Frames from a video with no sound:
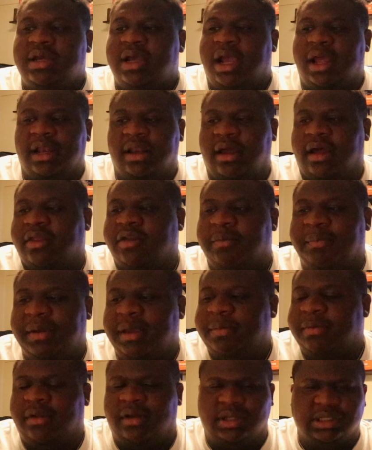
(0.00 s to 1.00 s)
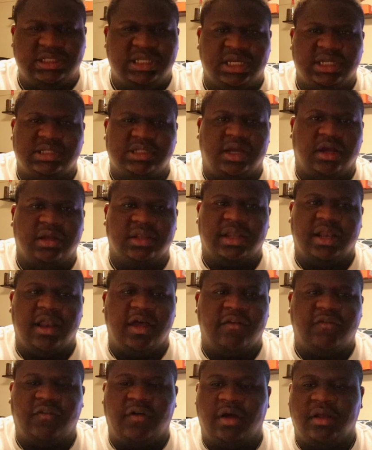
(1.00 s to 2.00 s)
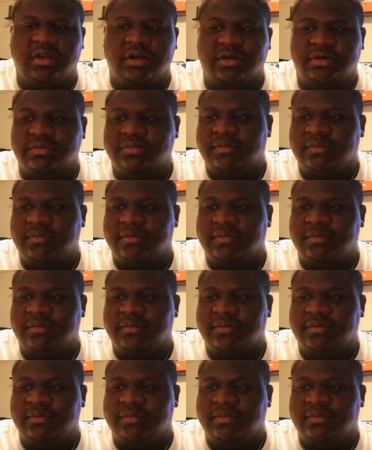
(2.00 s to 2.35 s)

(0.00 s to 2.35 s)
And the other people on TikTok that I follow